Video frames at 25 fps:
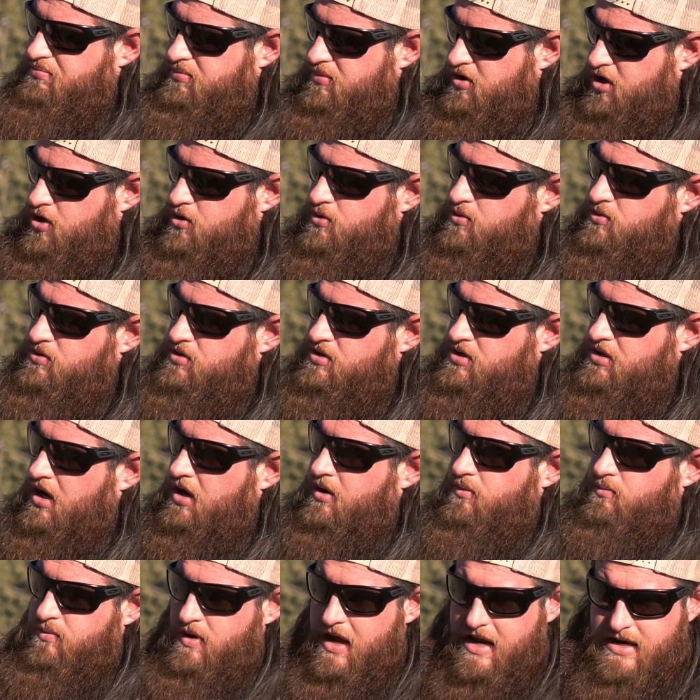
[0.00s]
Use
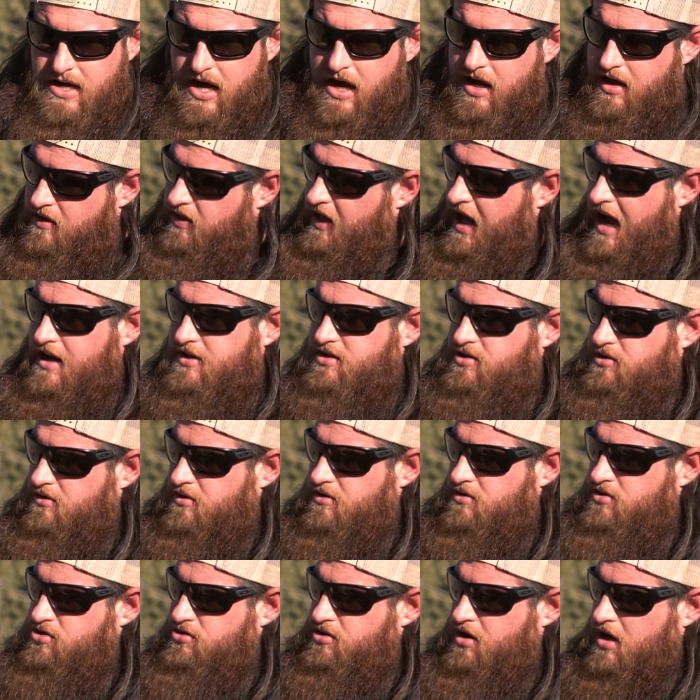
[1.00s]
a red dot class or an
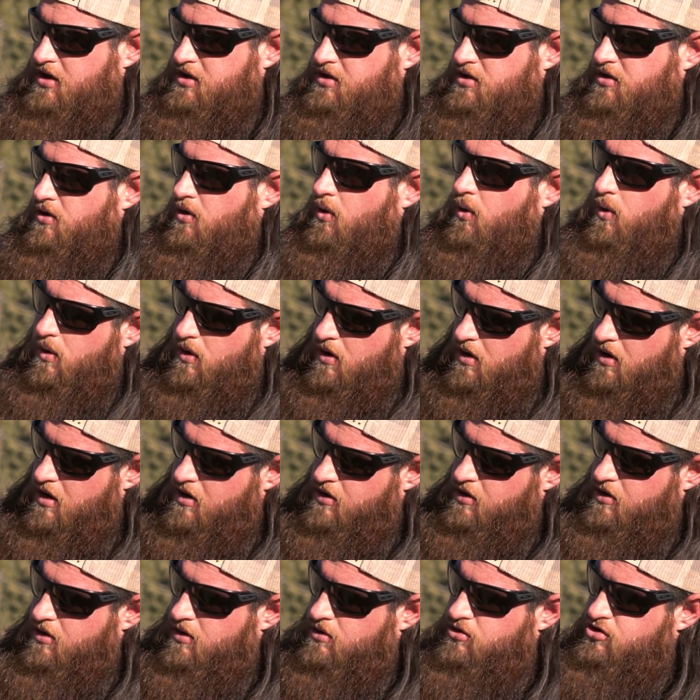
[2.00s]
instructor, or
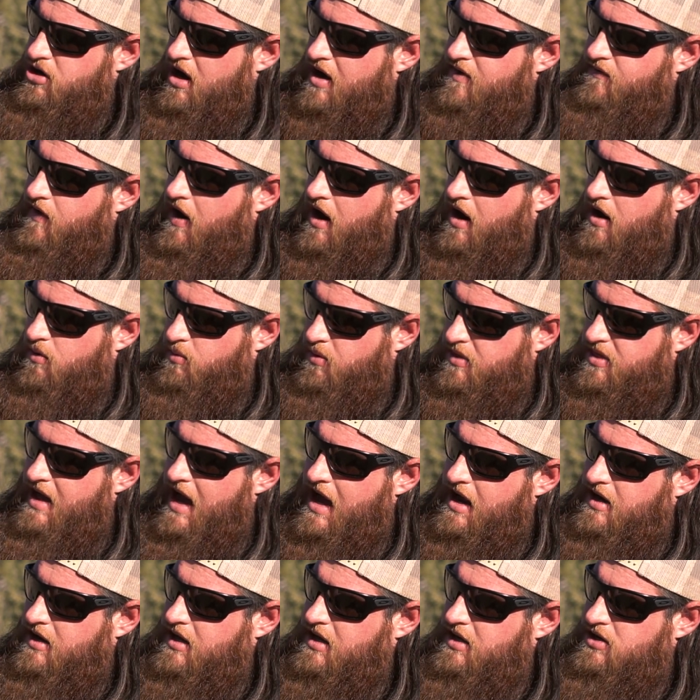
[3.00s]
on your own dry fire with
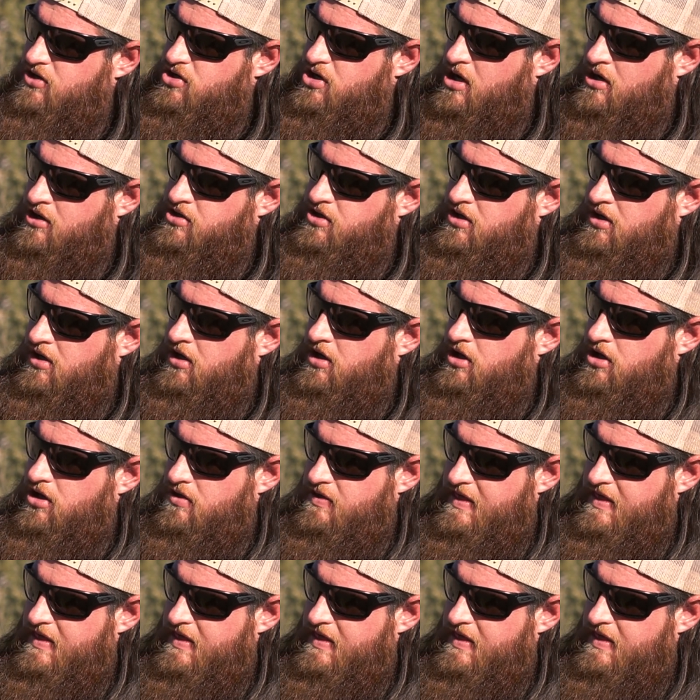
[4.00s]
that in conjunction.